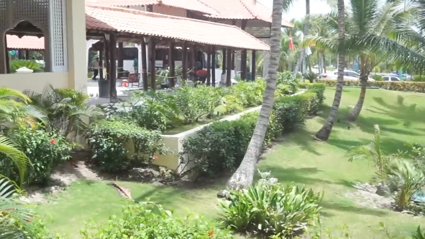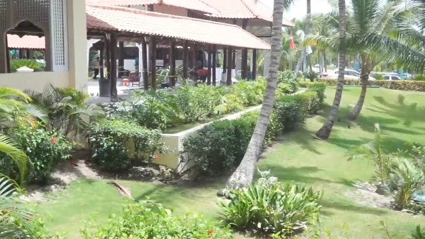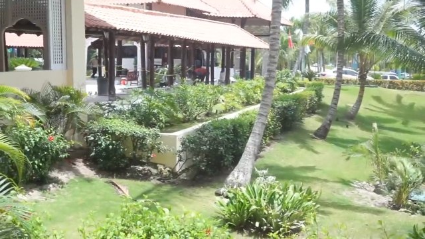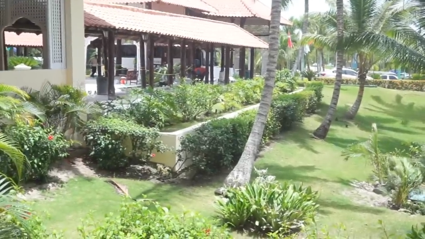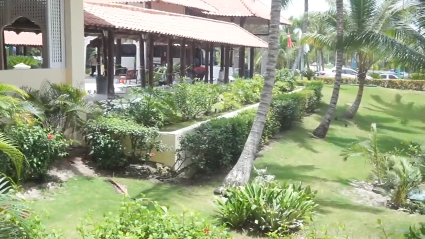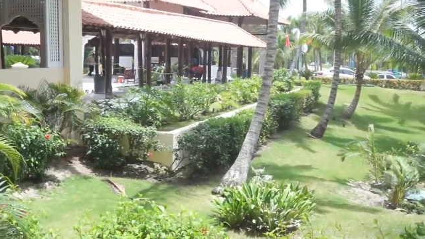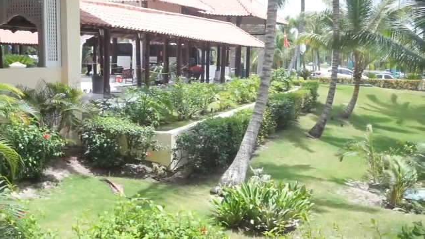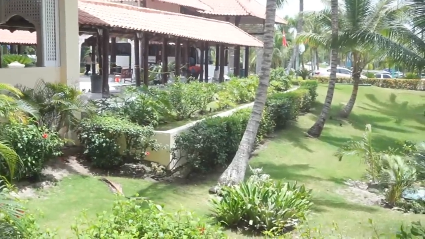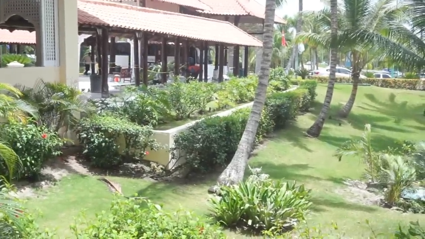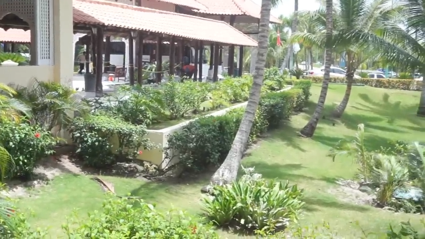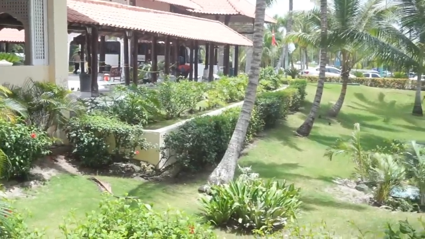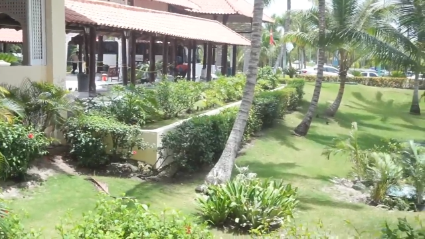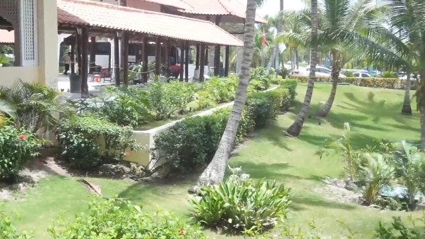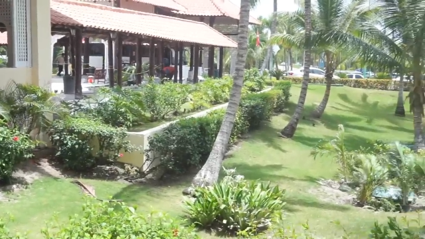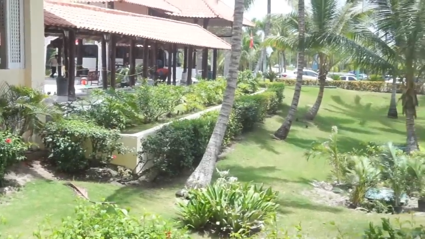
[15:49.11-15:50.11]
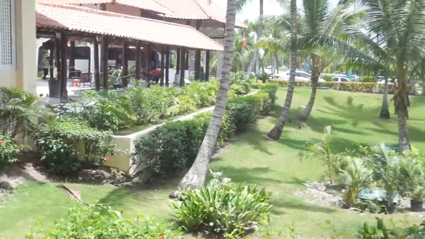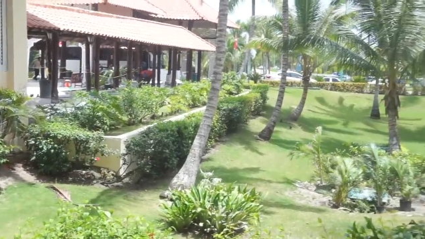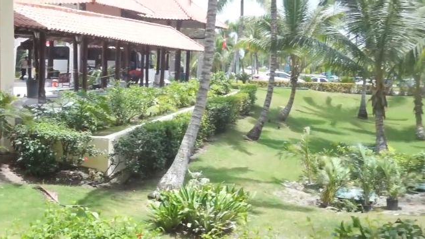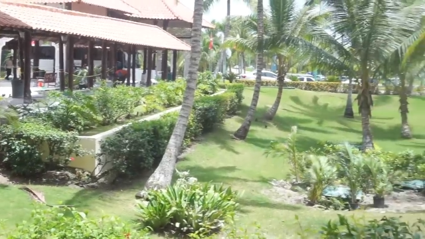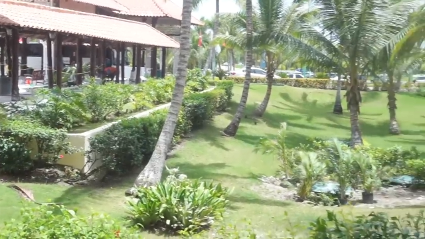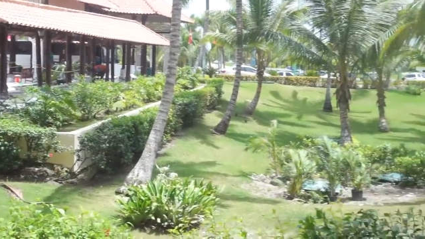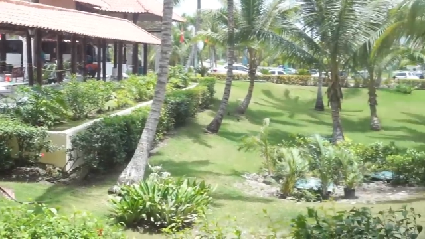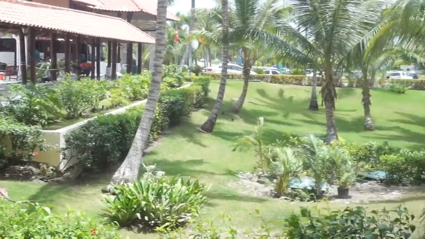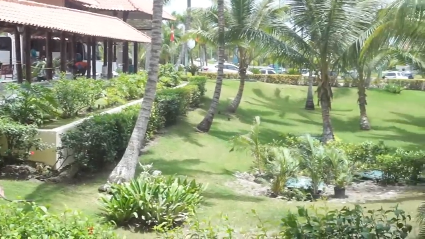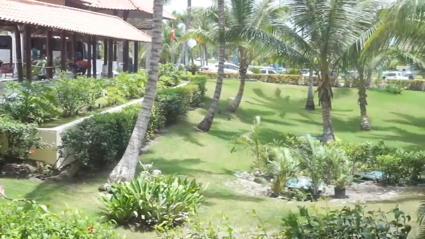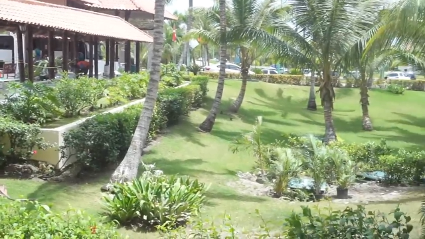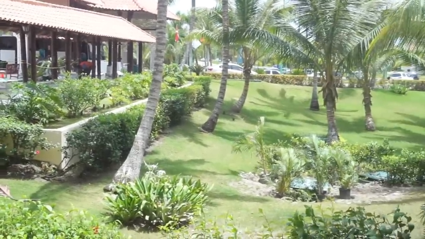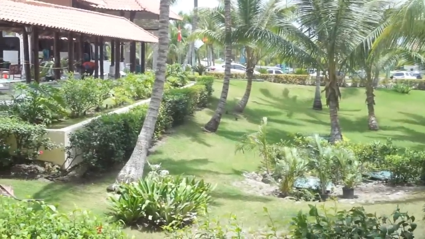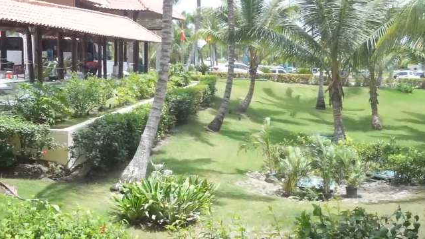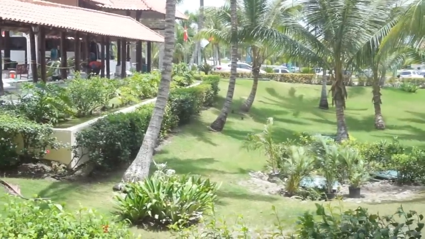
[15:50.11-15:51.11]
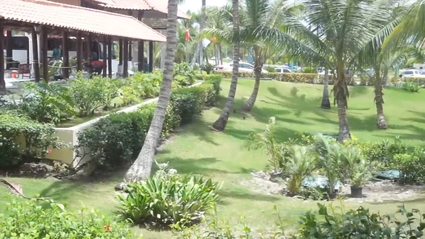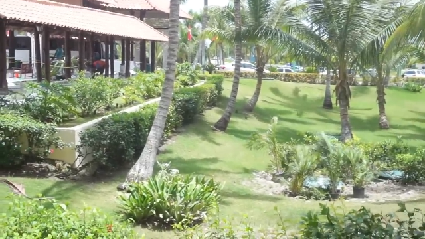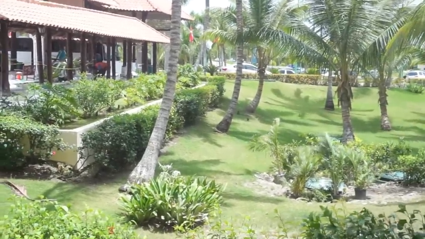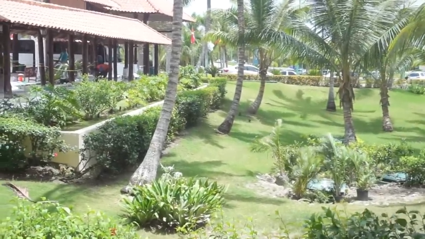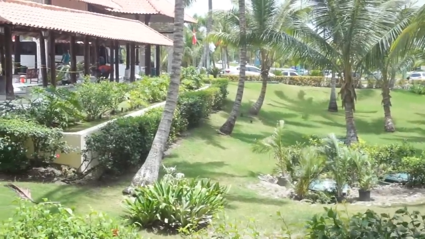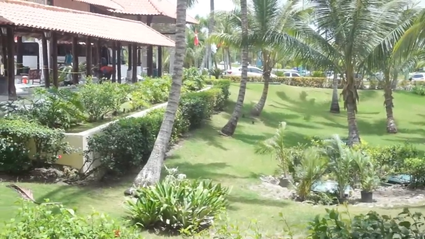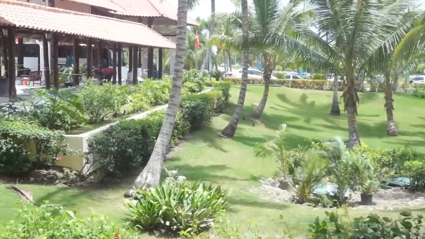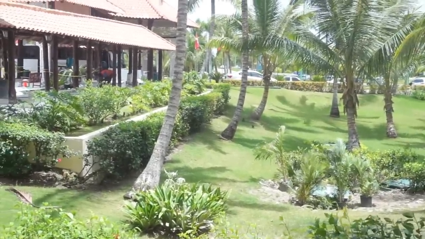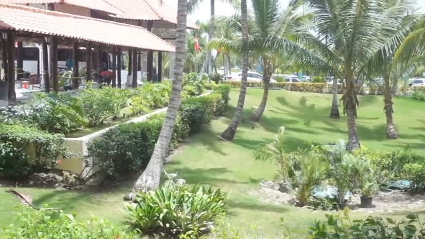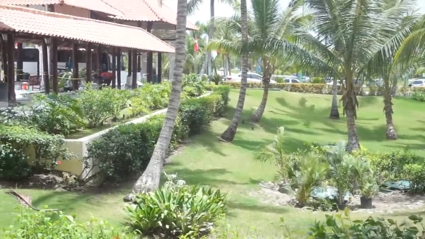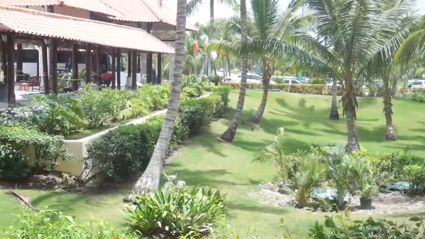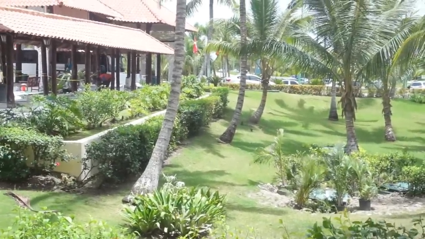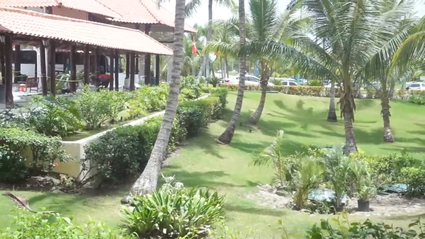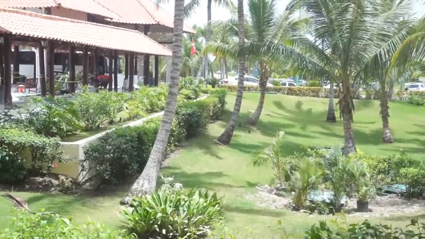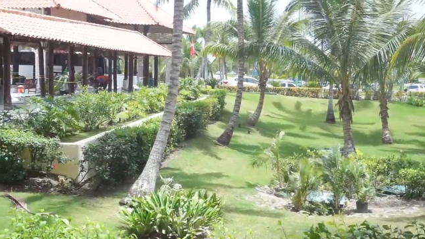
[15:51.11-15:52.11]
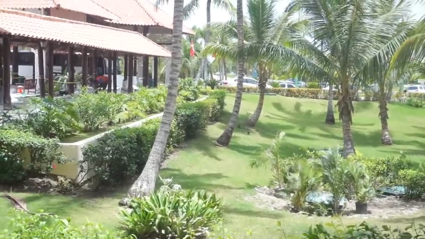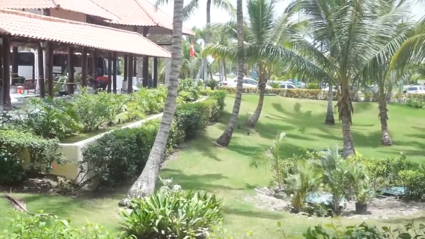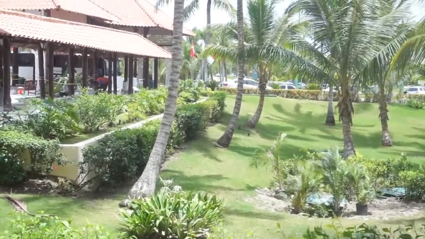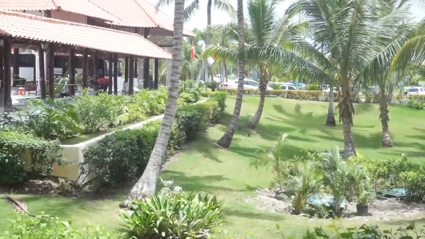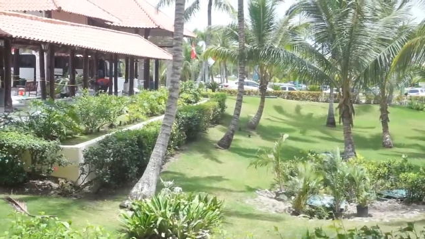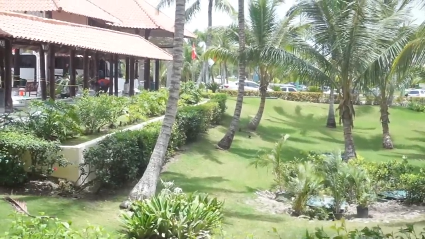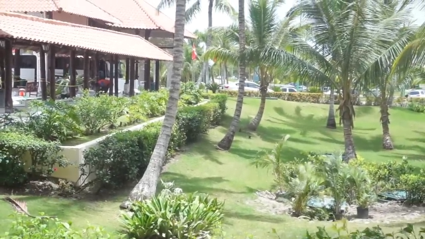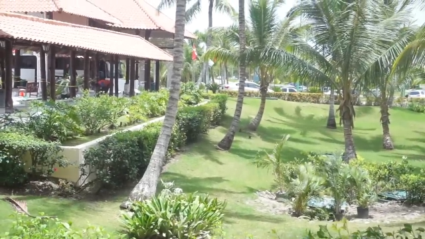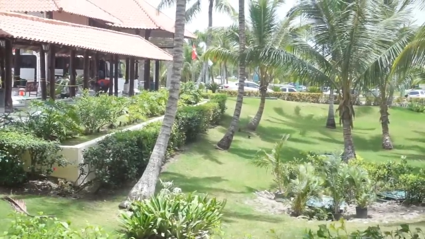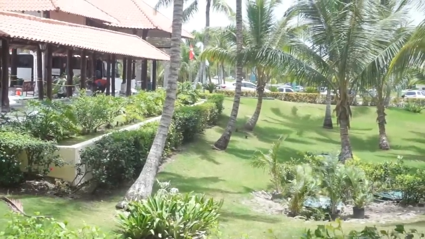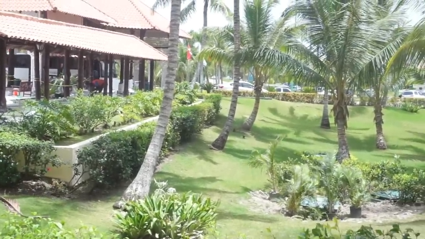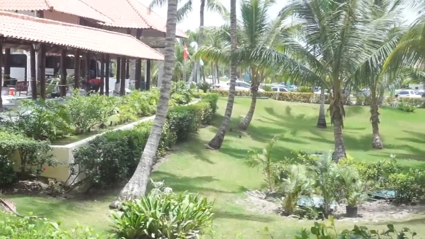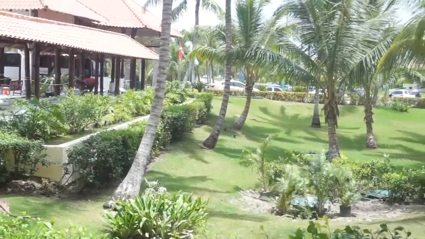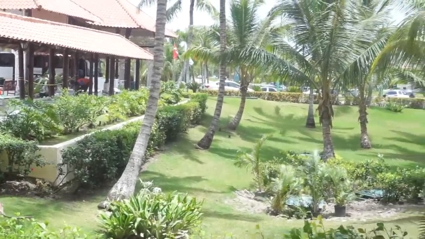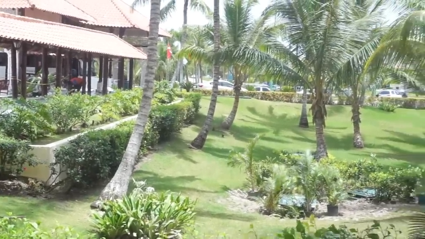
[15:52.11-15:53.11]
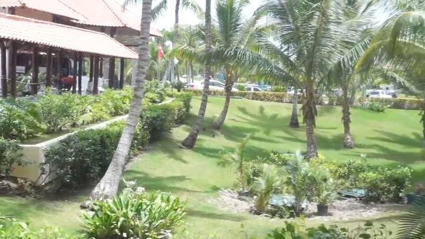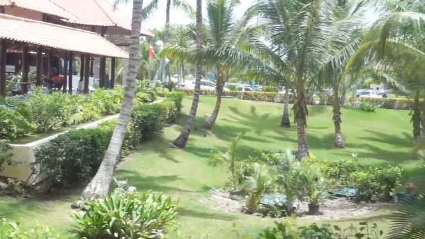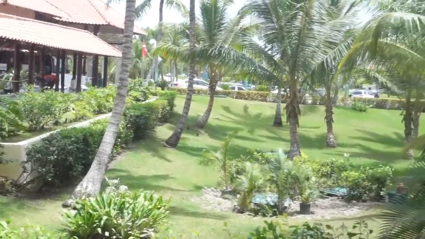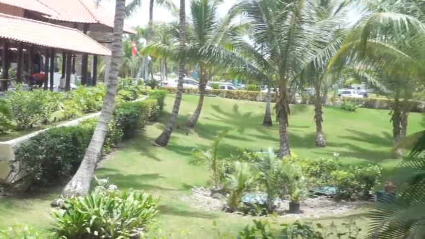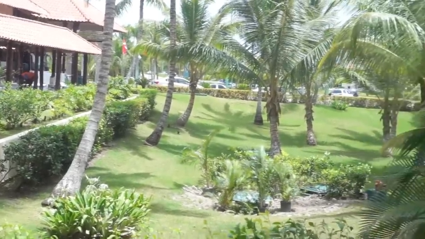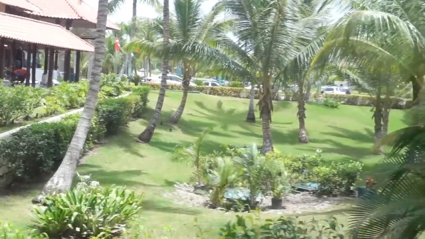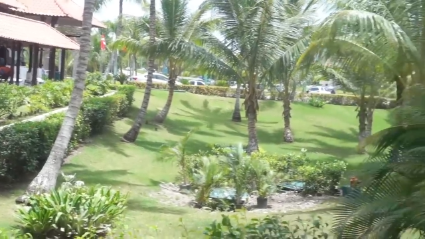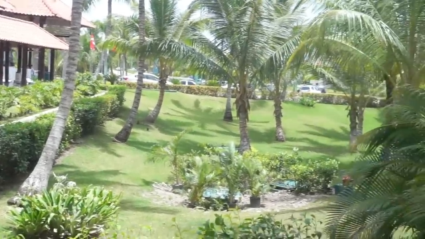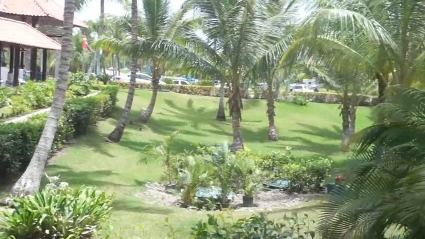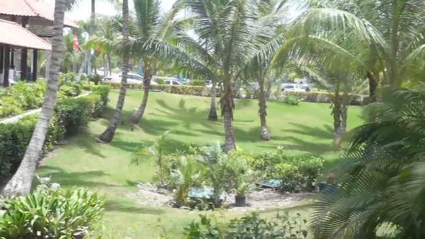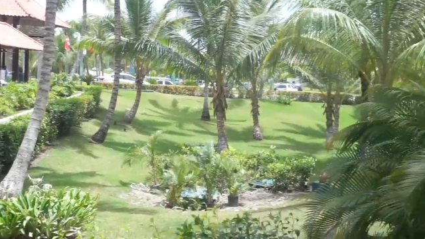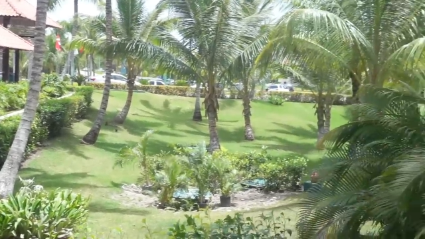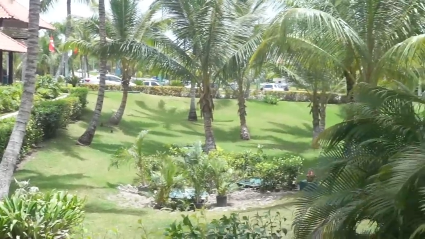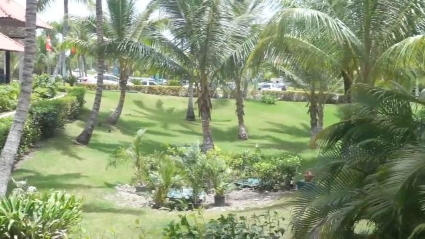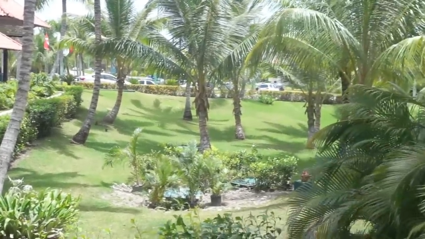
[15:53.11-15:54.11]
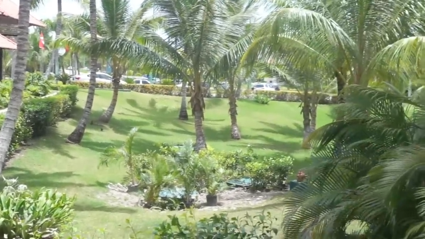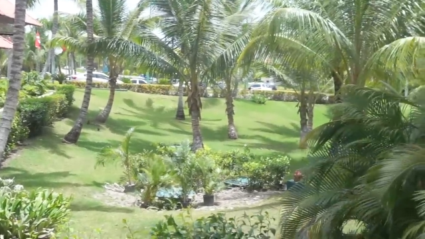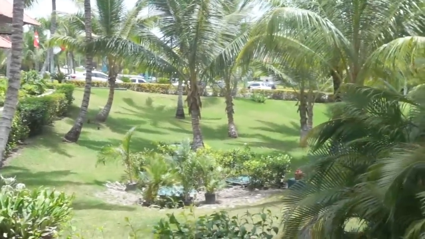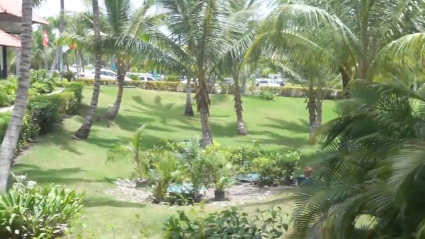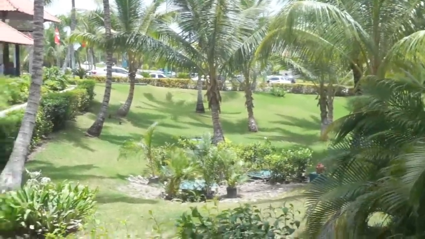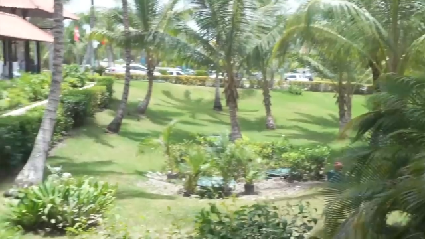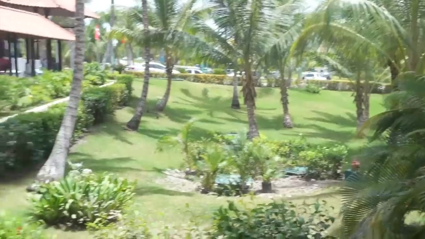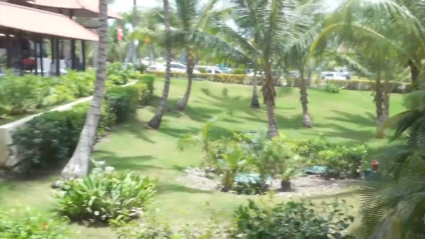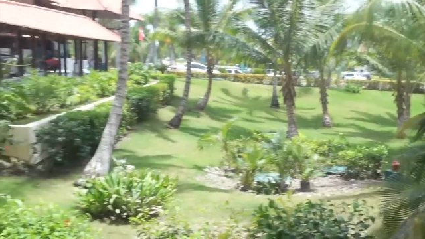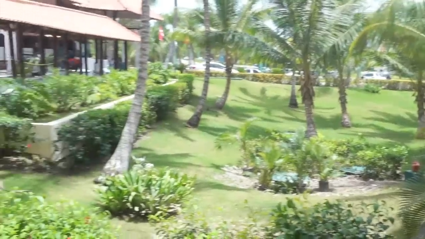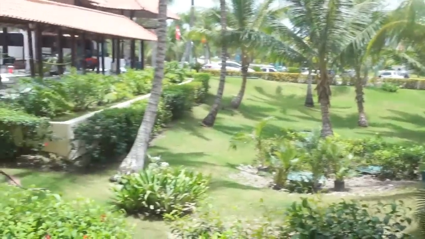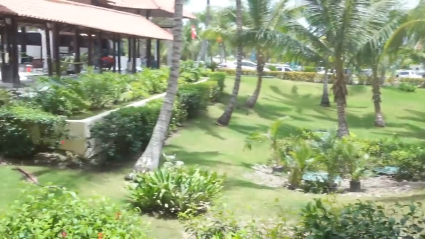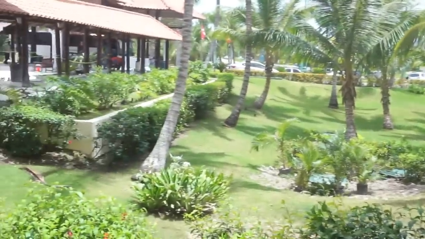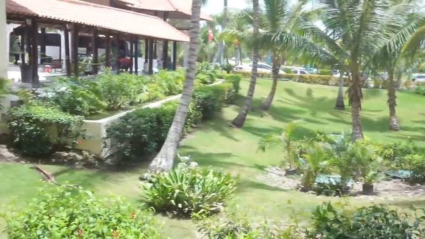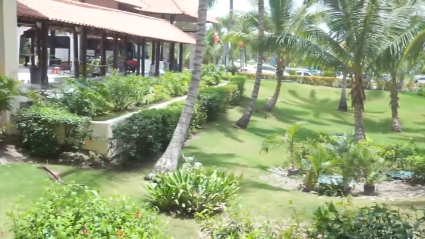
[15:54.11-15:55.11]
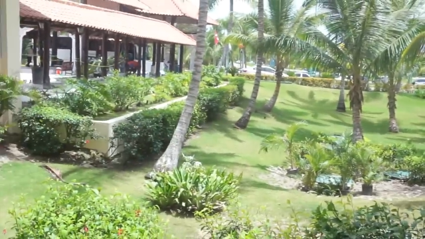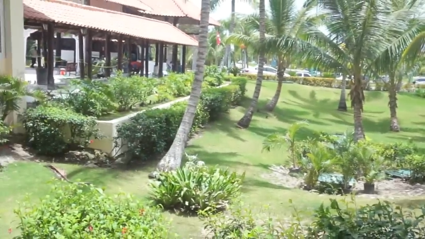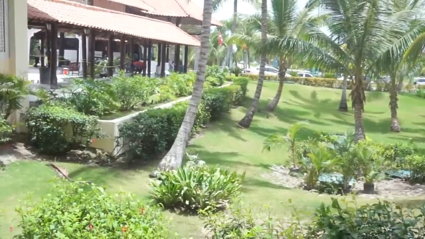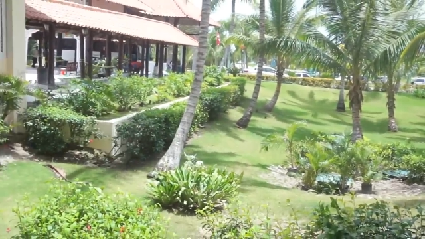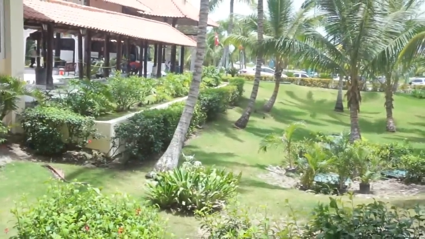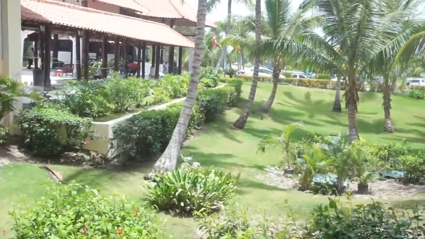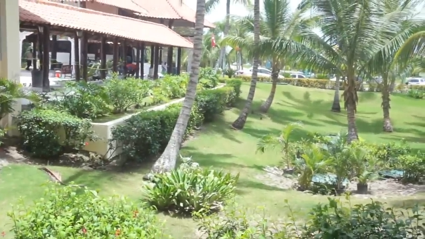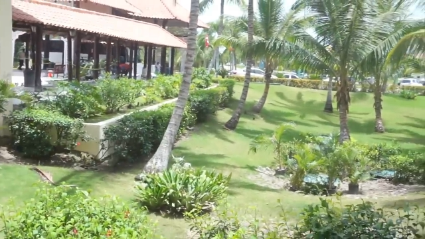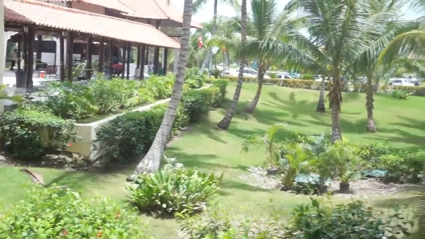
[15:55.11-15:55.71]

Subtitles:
Nobody's mouth can be seen.